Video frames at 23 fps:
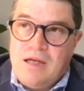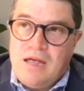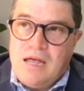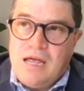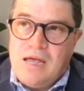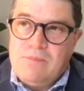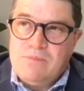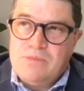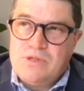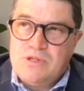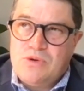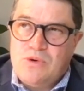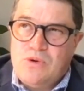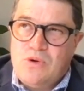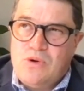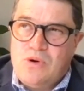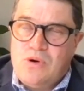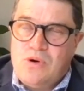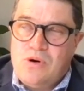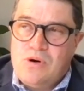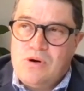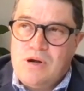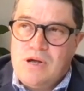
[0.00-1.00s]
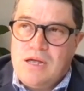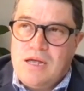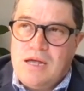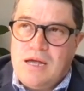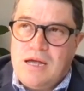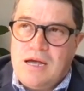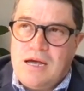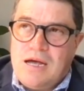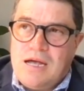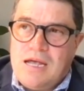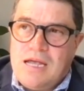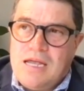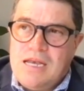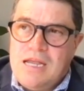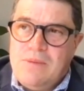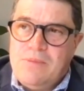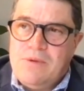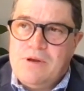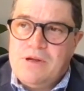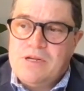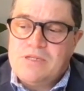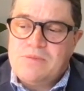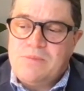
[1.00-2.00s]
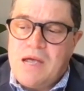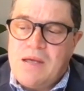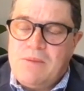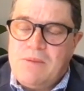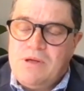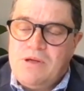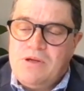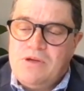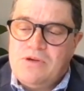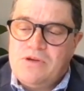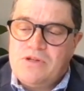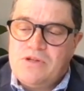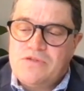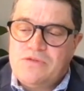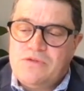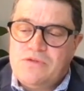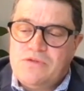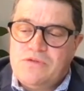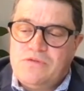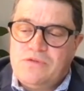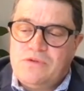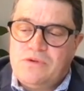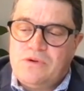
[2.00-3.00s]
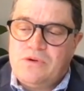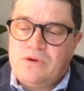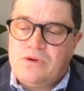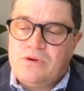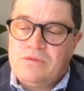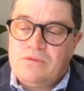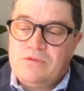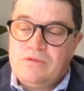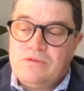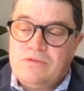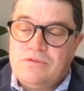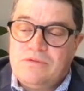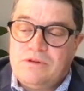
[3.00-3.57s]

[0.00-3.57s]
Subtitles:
mTOR inhibitors may be useful for